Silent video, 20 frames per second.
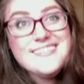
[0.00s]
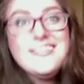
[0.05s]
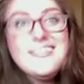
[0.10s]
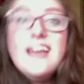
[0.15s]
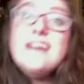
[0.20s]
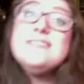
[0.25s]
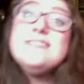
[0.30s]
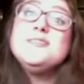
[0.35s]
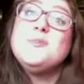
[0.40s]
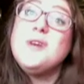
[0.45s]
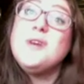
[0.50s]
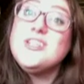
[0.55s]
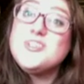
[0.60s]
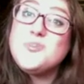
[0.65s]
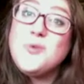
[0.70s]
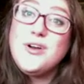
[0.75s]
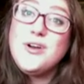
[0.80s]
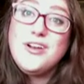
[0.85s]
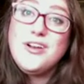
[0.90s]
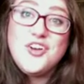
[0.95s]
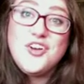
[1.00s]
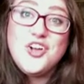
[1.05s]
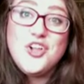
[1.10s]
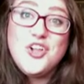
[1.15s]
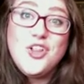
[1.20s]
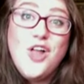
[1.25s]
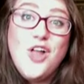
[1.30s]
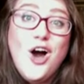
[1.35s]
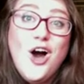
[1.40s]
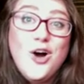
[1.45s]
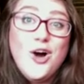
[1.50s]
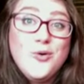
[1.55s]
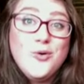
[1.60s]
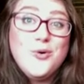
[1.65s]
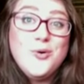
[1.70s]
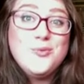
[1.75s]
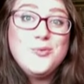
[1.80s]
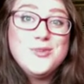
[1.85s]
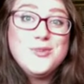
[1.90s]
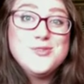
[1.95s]
I also watched one on Glow,
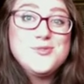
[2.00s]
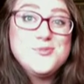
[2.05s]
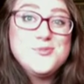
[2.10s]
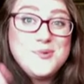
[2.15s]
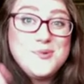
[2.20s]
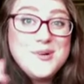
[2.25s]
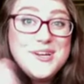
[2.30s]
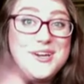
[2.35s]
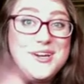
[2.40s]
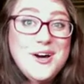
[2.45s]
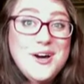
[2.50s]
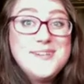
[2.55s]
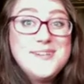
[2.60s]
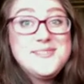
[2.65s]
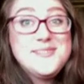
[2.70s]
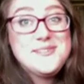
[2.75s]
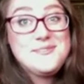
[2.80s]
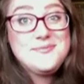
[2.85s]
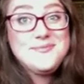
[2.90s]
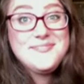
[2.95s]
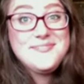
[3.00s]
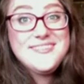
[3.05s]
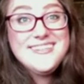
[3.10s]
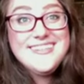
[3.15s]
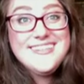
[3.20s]
which was pretty awesome.